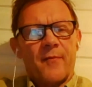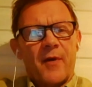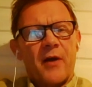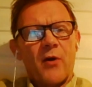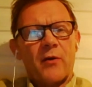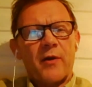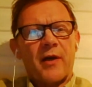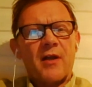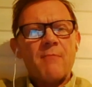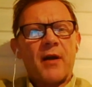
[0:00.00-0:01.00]
you are
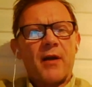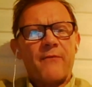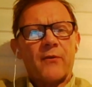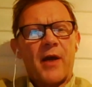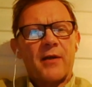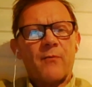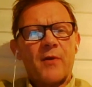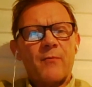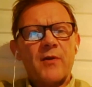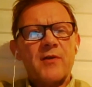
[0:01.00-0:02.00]
collecting money for that, and
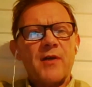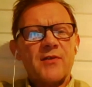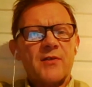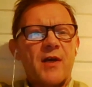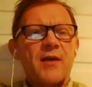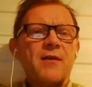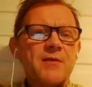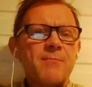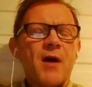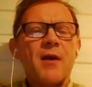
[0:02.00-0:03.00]
we just take
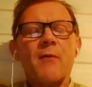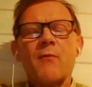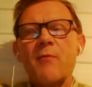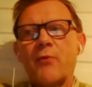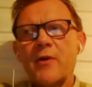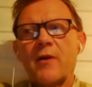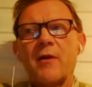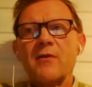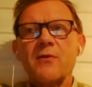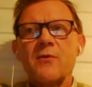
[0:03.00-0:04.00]
this money and we put it
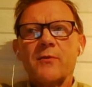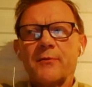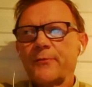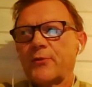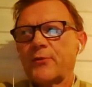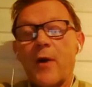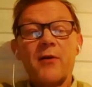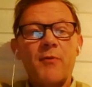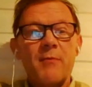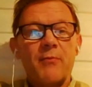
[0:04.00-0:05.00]
into
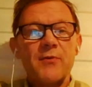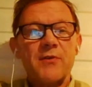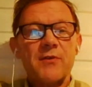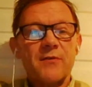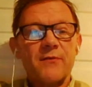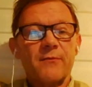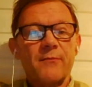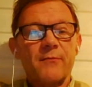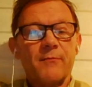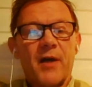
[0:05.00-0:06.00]
other people's
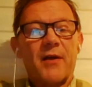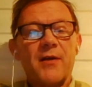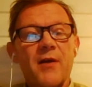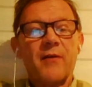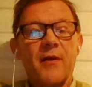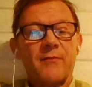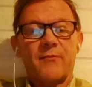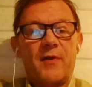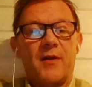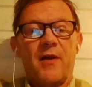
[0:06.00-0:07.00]
money, and
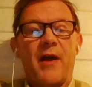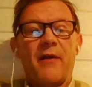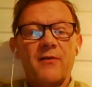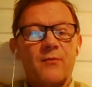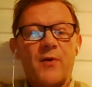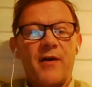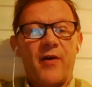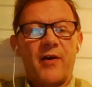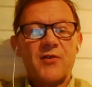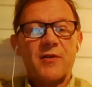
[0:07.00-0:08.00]
in the end we have
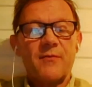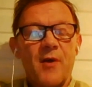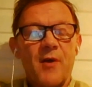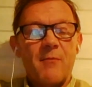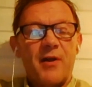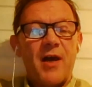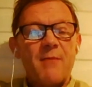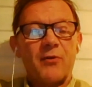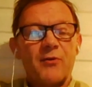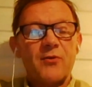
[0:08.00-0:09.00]
actually been
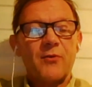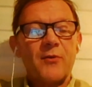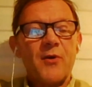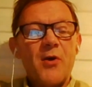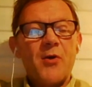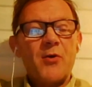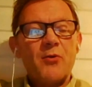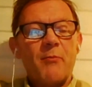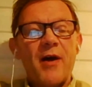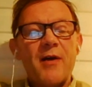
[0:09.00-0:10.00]
able to
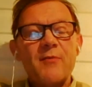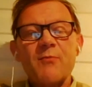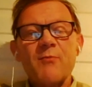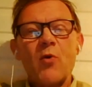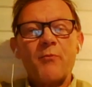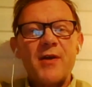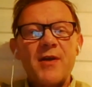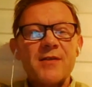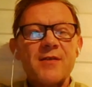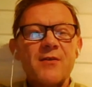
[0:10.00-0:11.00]
buy small
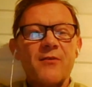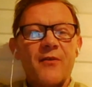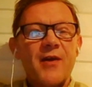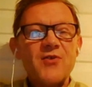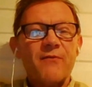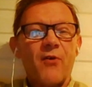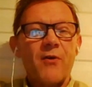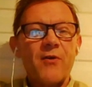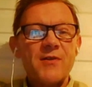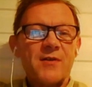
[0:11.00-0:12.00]
pieces of ancient
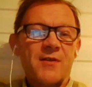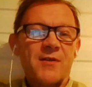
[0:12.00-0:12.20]
forest.